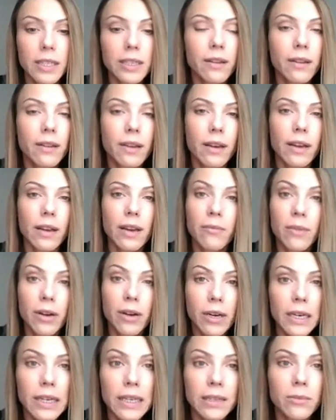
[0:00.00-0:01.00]
that
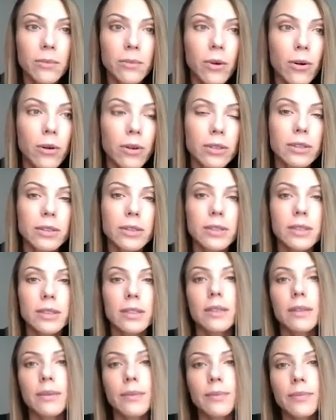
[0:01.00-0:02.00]
American models
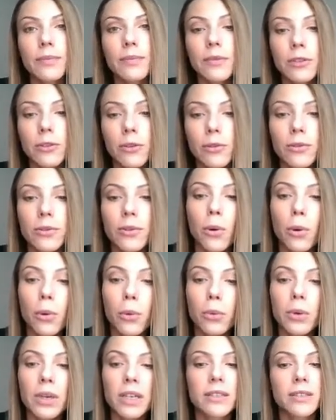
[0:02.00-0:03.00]
don't
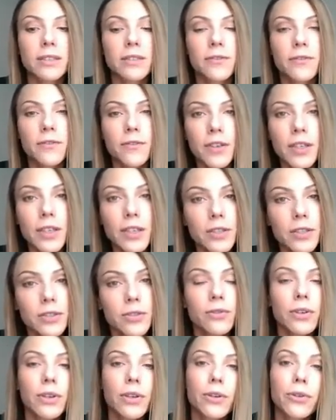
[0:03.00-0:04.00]
always fit to
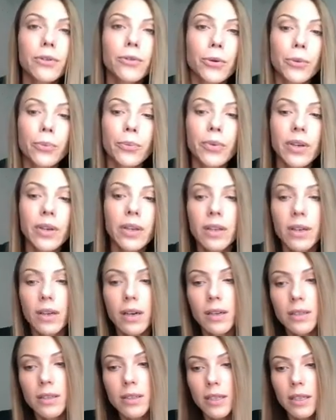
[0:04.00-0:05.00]
the European
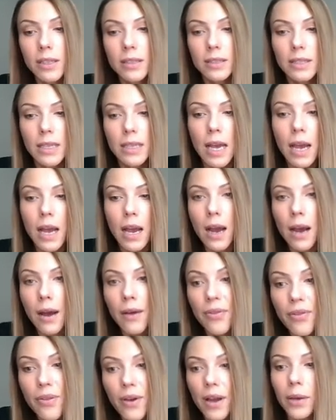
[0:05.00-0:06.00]
context
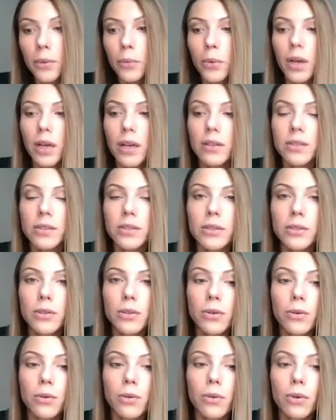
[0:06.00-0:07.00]
that well,
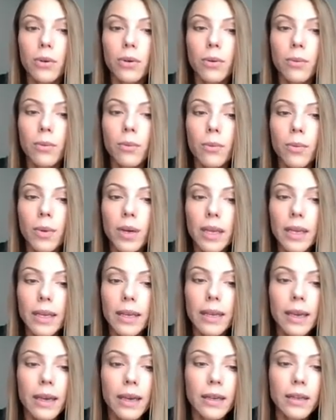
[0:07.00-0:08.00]
but
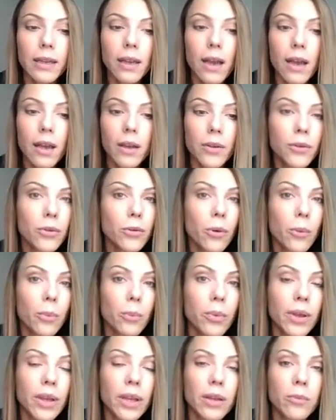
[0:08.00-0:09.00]
yet
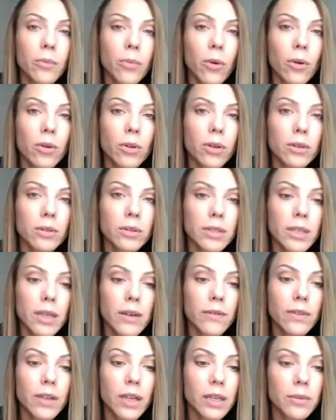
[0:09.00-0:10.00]
European models
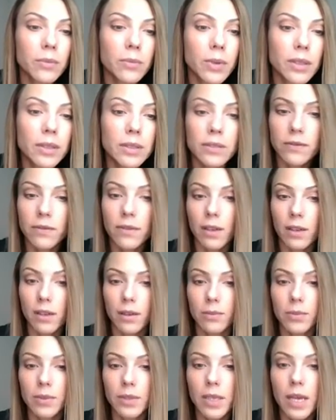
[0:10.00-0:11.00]
have not been
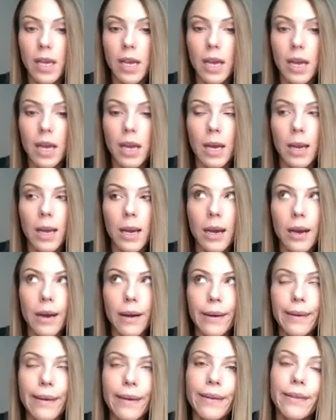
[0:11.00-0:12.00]
developed.
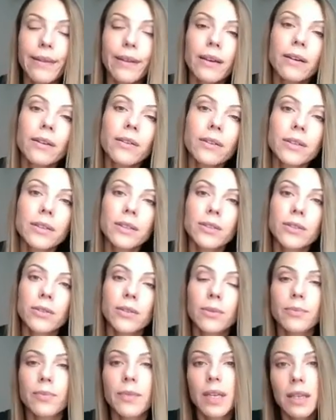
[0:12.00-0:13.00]
And the authors
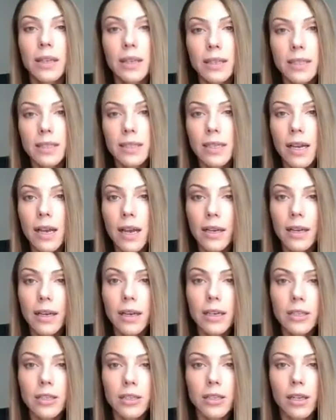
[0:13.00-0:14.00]
in the study
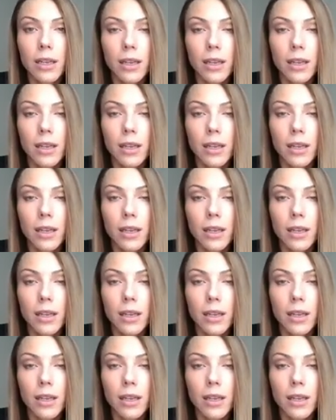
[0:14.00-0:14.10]
actually